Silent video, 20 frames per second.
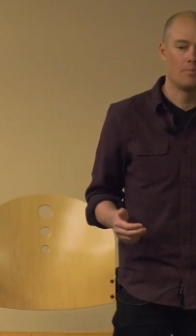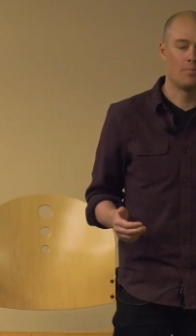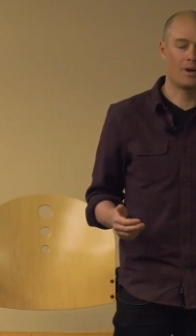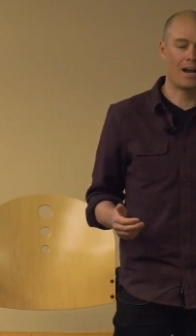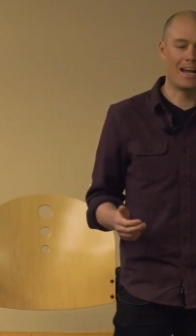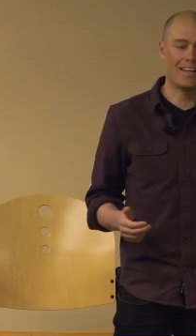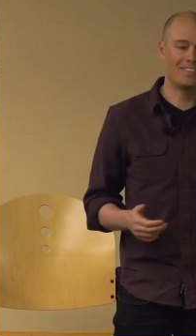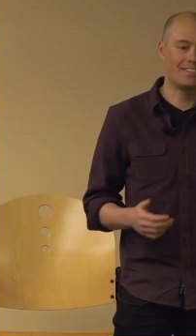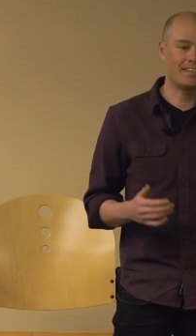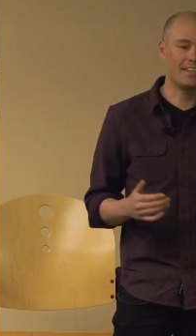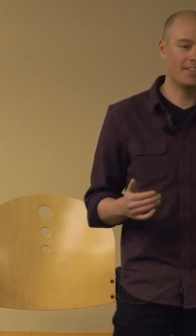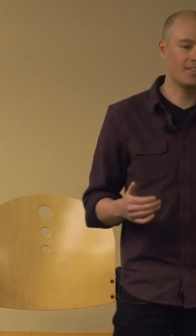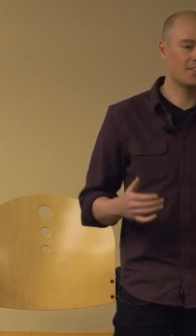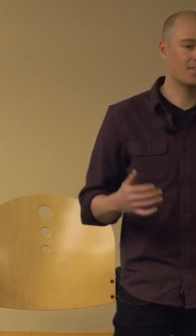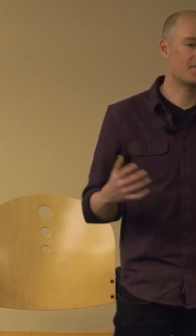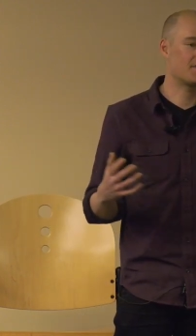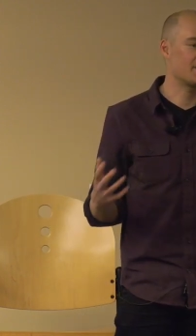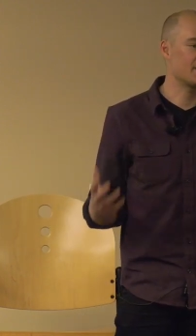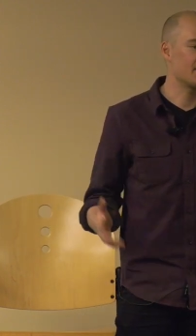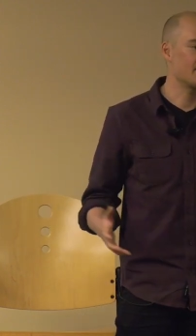But I didn't
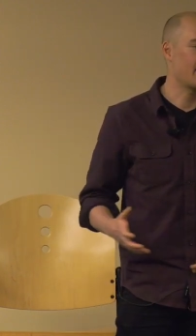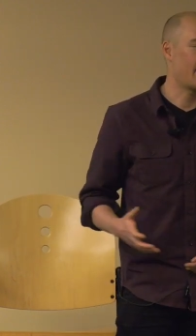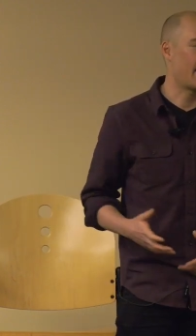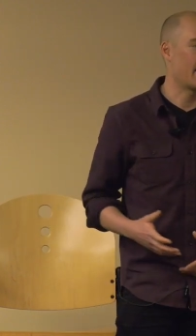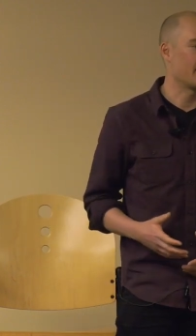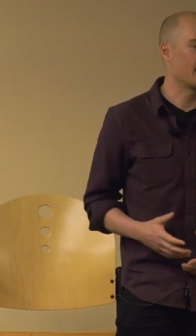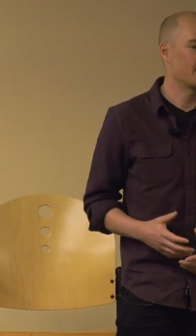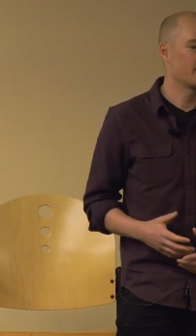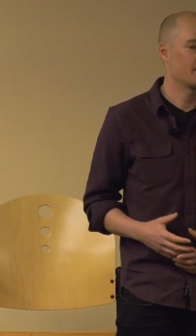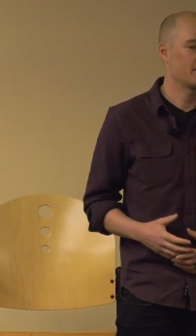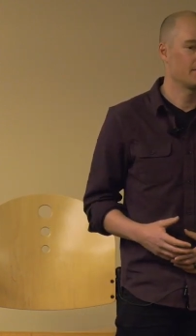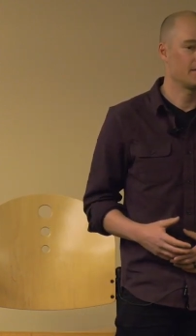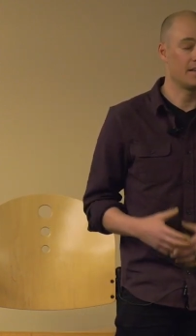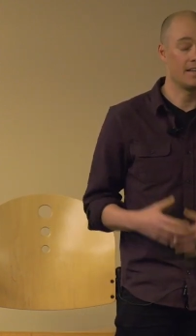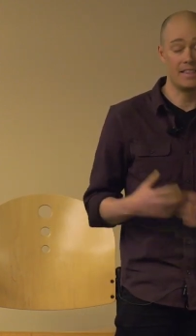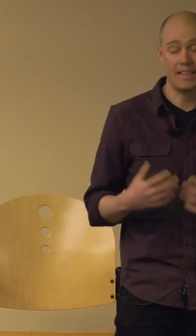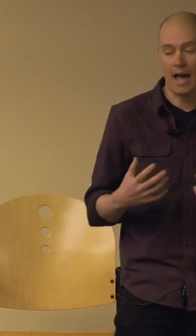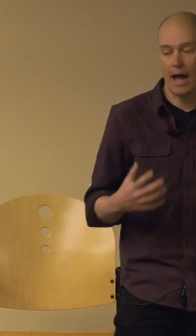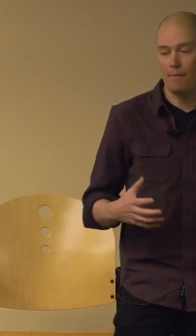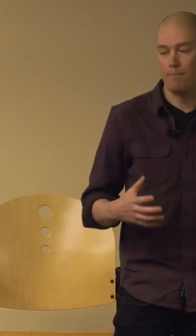see that
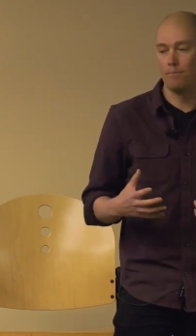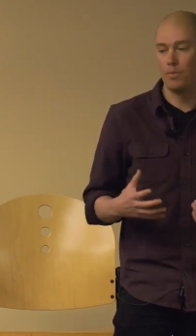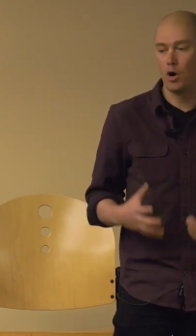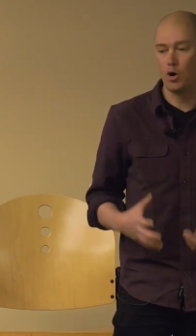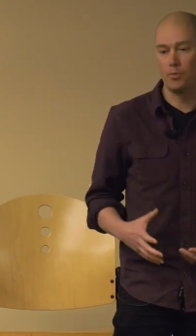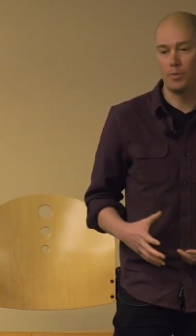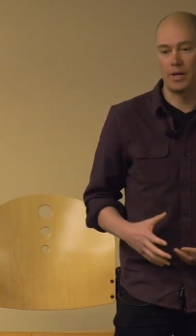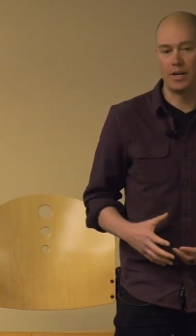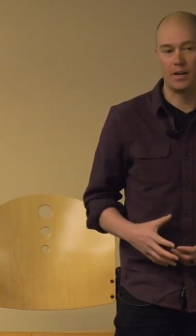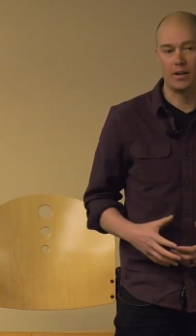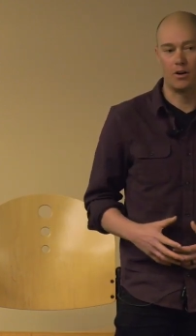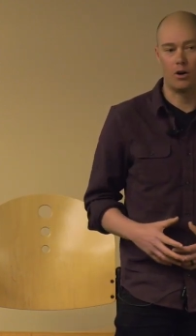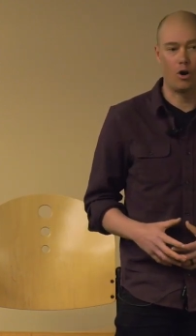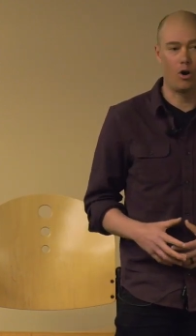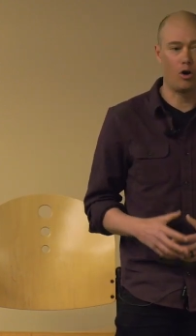in that moment.